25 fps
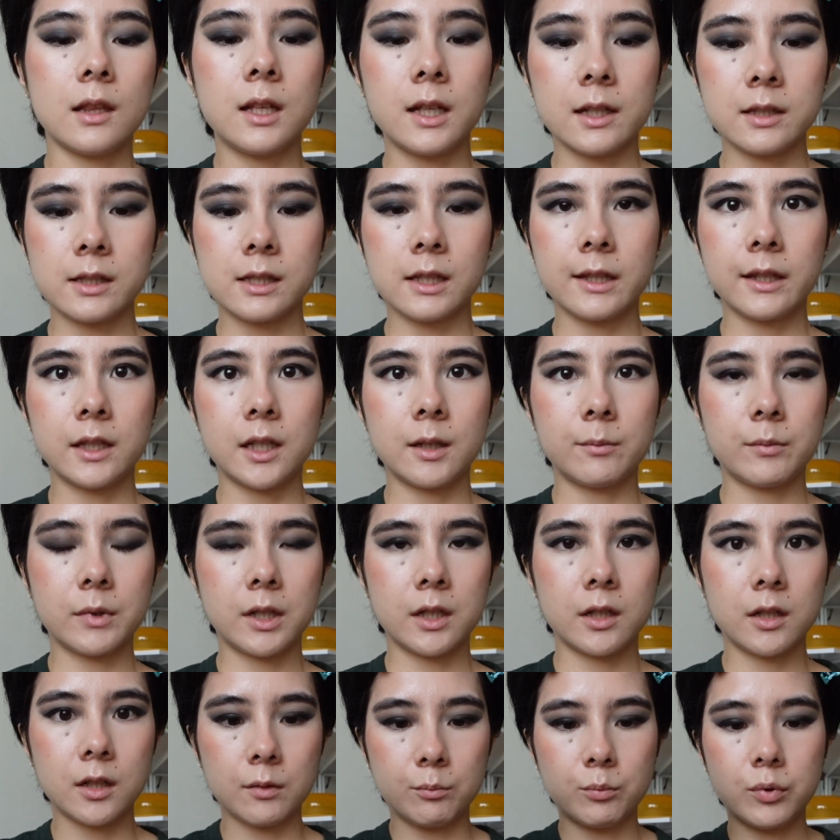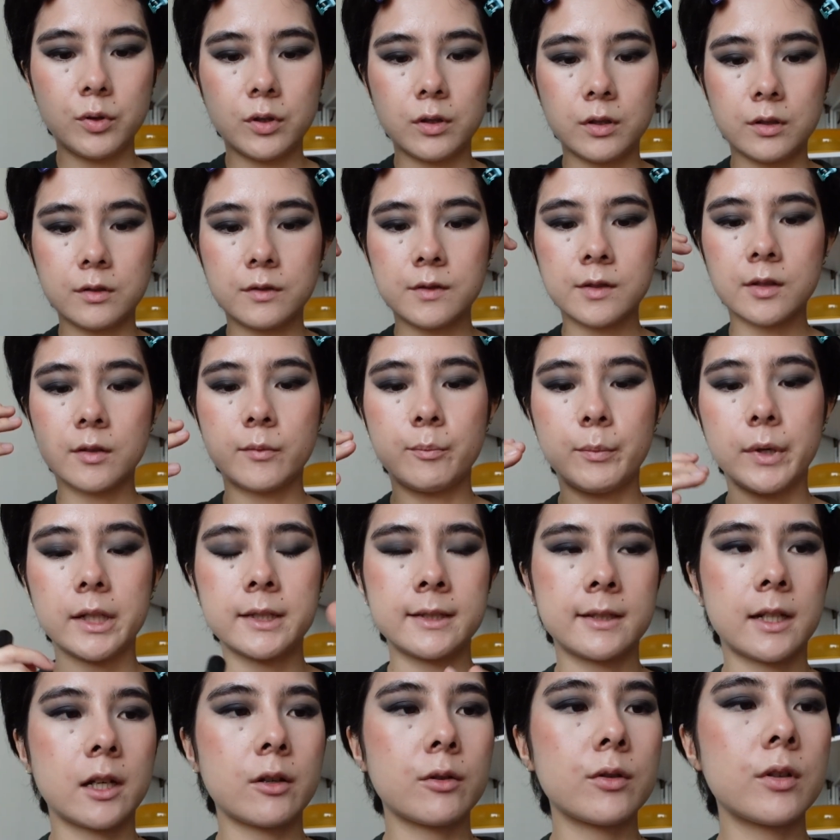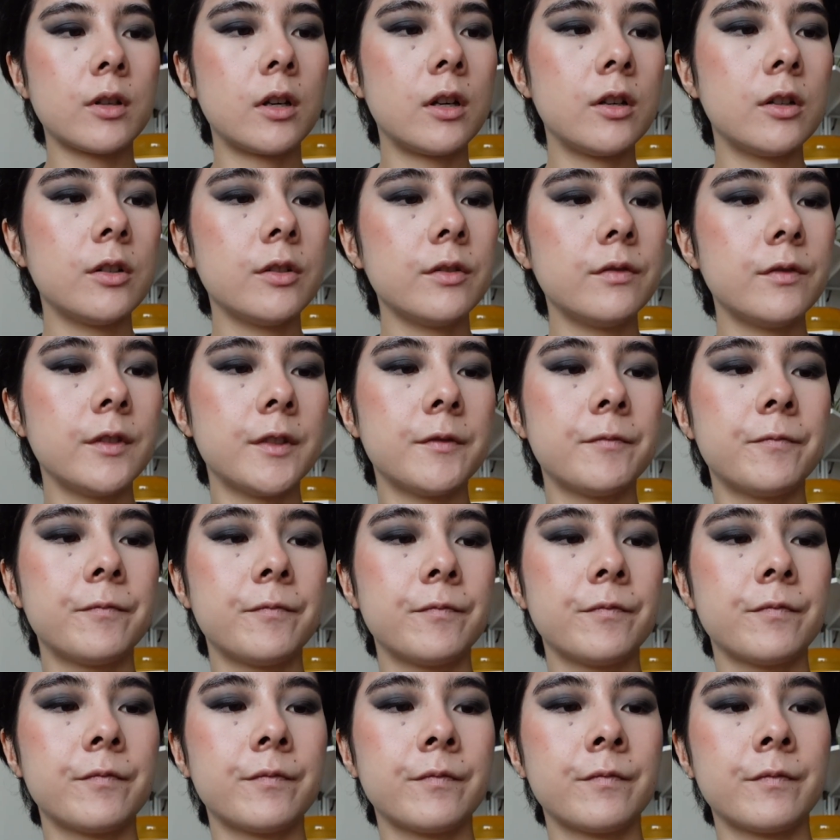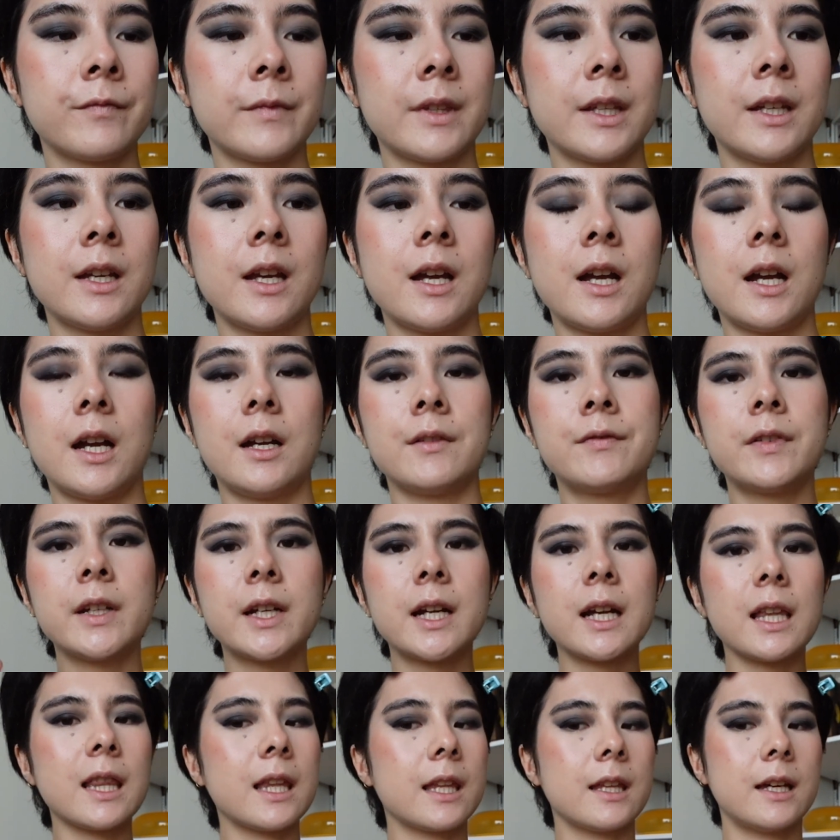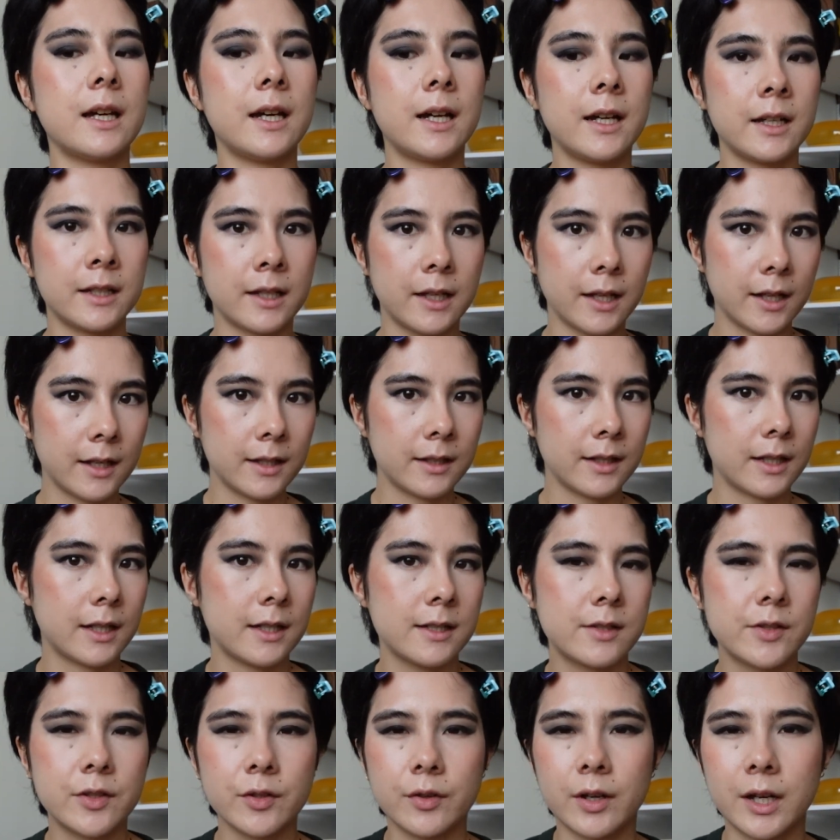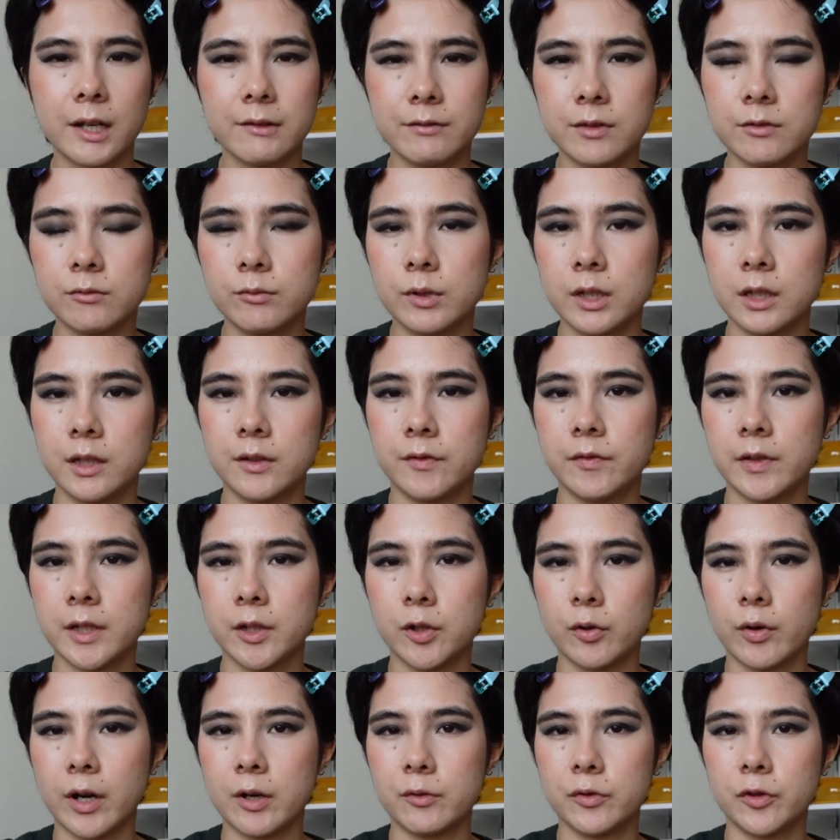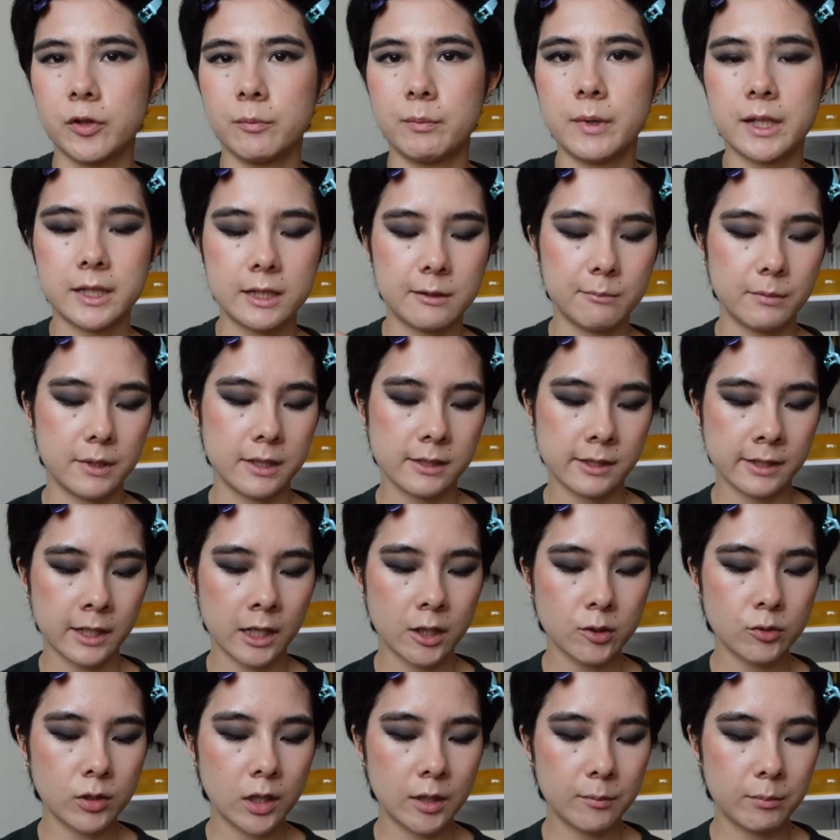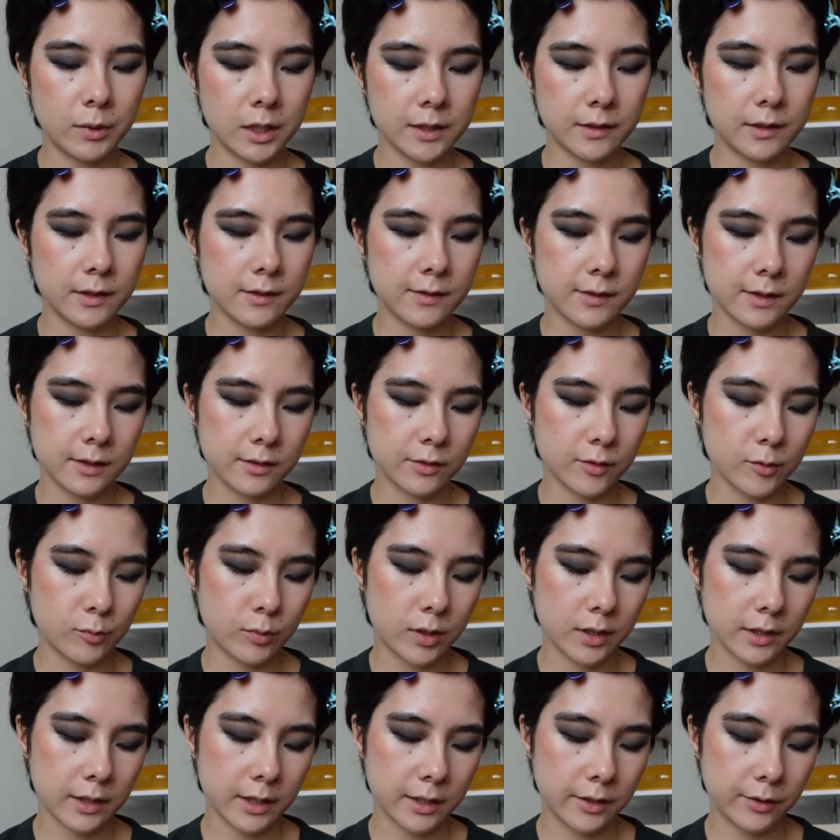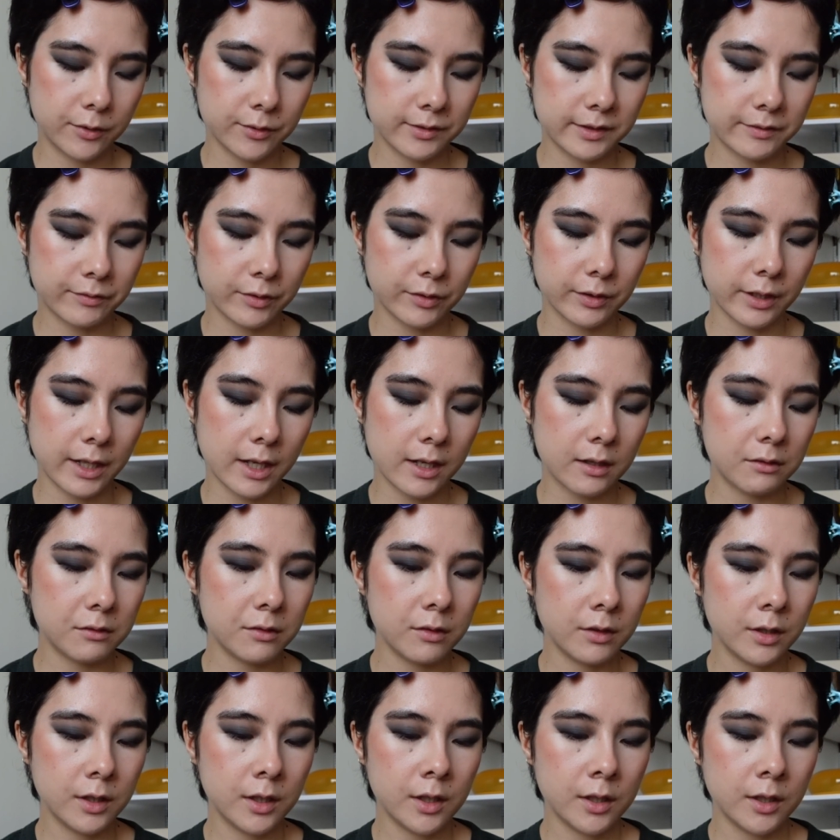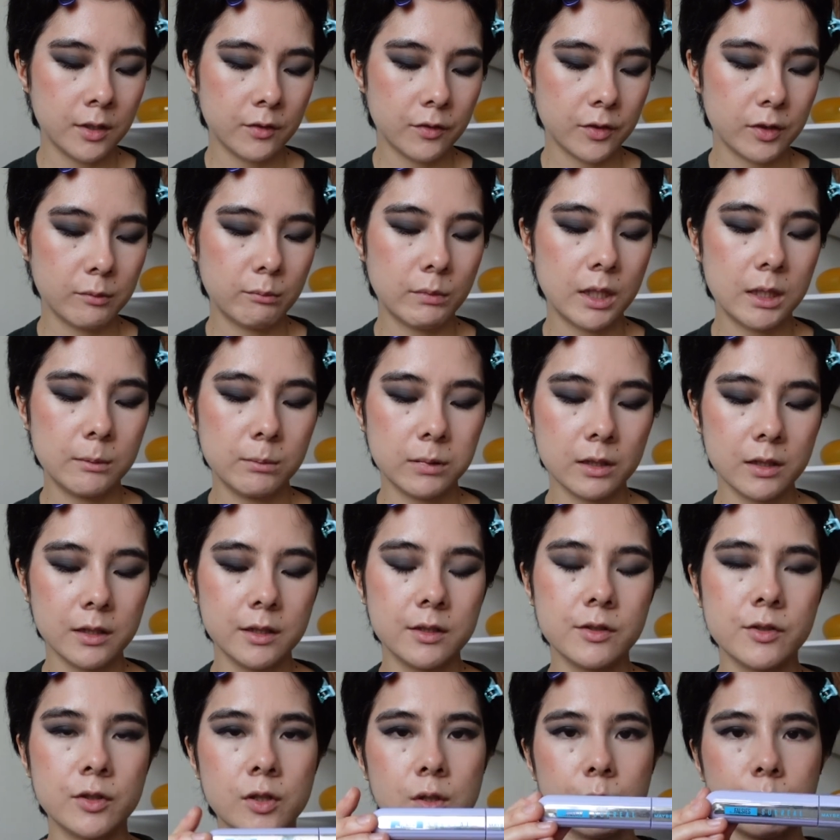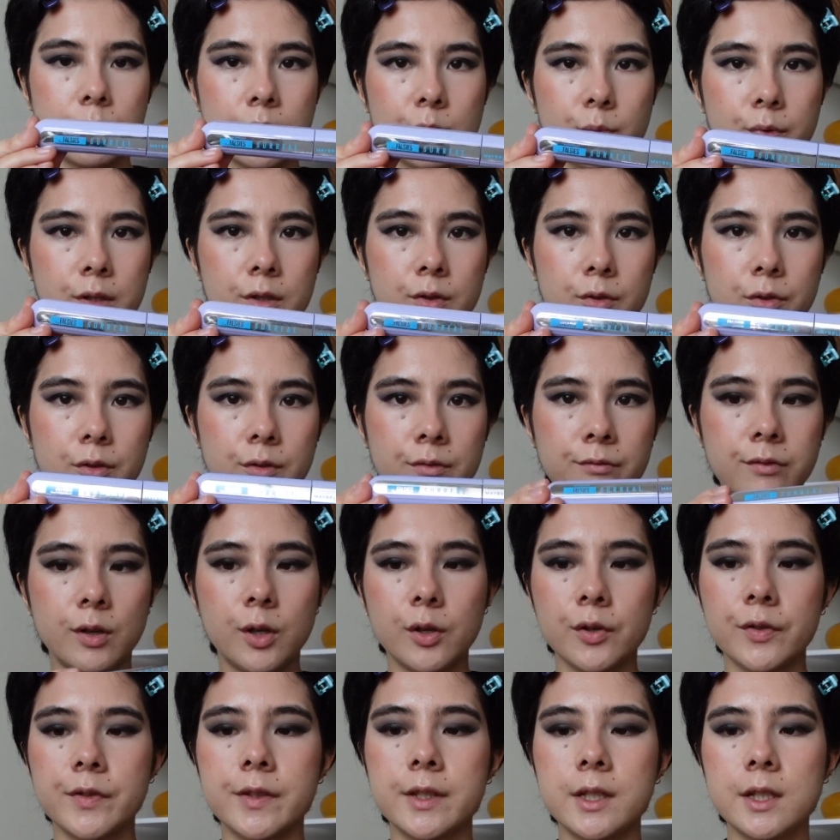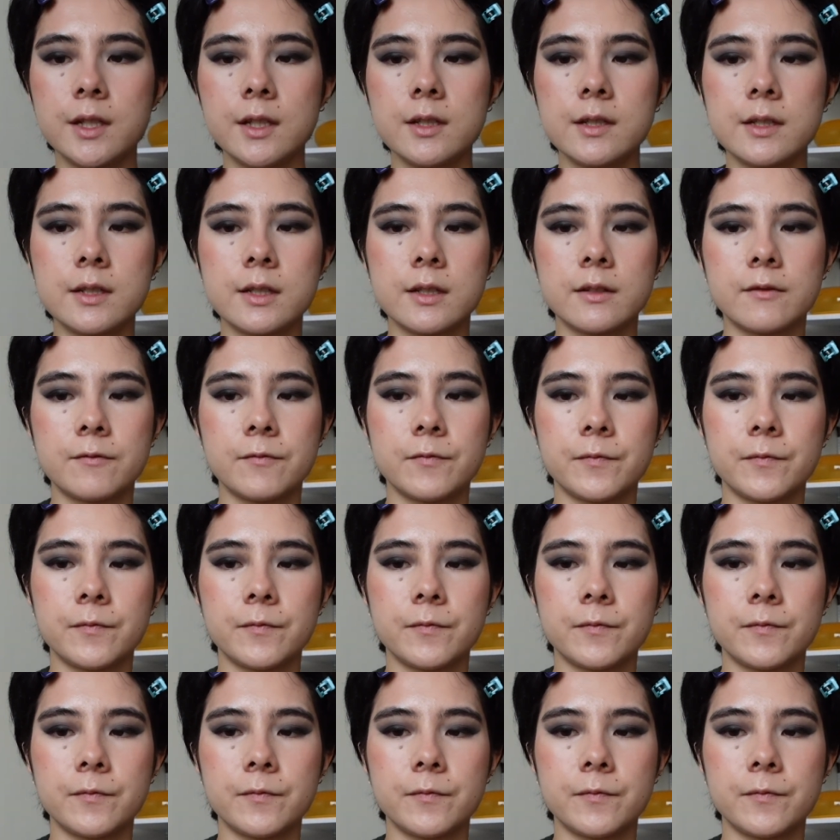lastly, I'm gonna put some mascara on. I think again, I still haven't really figured out the best mascara, but this is the one I use for now. The Maybelline Super Real de Falsies.